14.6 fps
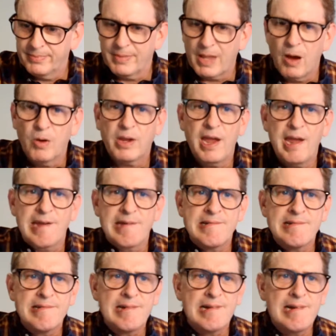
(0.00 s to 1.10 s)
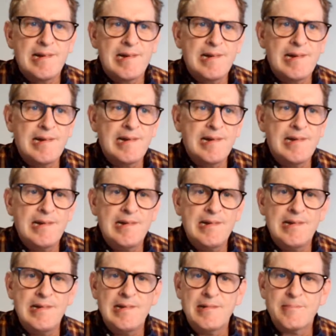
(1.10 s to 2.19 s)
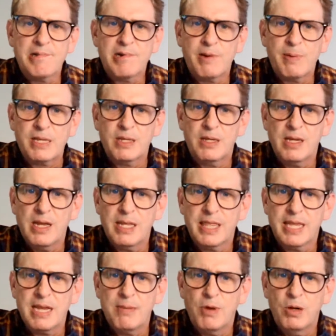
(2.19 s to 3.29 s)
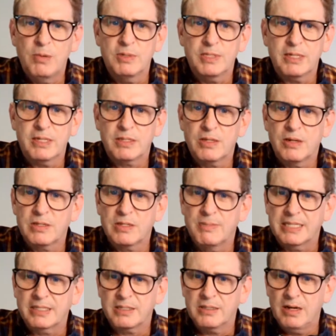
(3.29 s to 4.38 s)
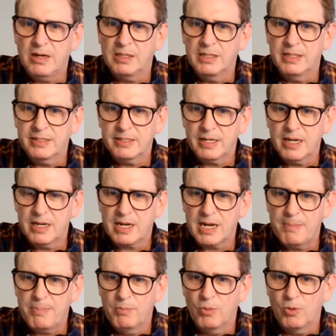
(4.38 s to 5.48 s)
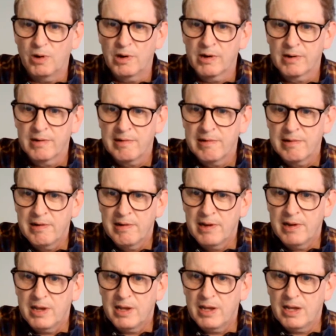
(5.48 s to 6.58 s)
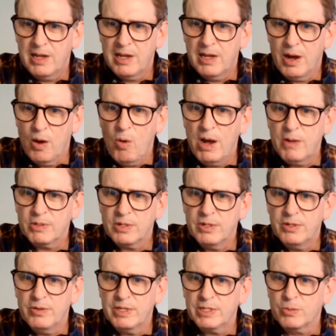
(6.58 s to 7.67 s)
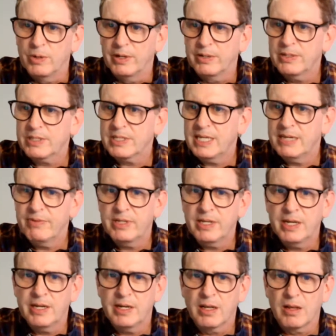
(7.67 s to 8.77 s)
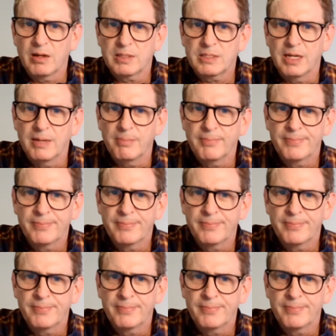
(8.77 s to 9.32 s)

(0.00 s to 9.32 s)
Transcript: Okay. I'm going to go back to, I think I'm almost out of songs on my song list. I got a couple more. I was going to do this one, just because I haven't done it in a long time.